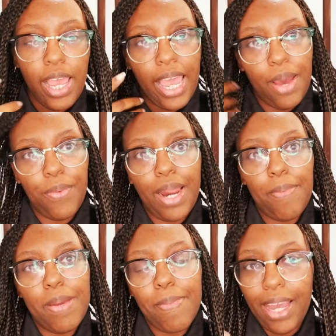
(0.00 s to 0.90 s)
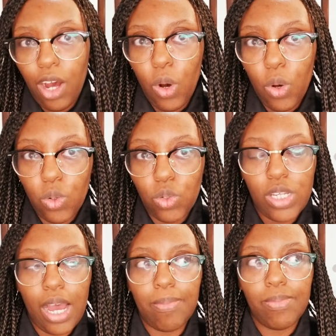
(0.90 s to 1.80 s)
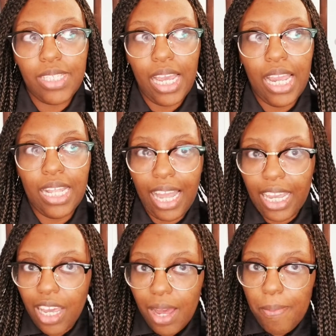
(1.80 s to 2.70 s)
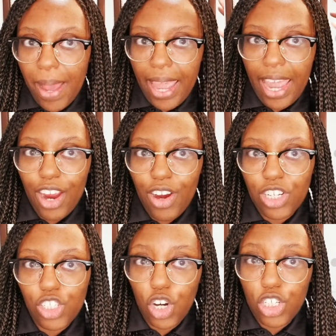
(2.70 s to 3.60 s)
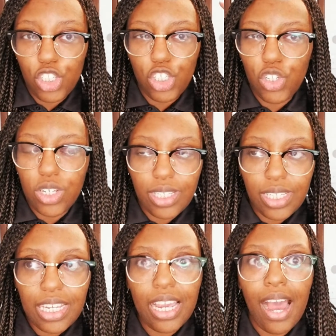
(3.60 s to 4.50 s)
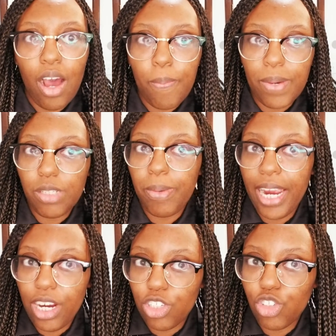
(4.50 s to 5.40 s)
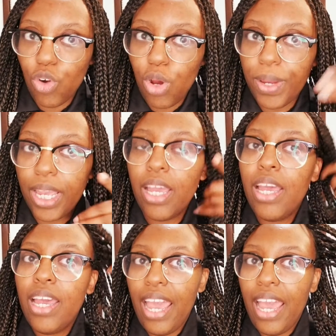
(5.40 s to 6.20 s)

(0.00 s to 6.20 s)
And what I mean by old, I'm saying like my hair is starting to, you can see how much my hair is growing,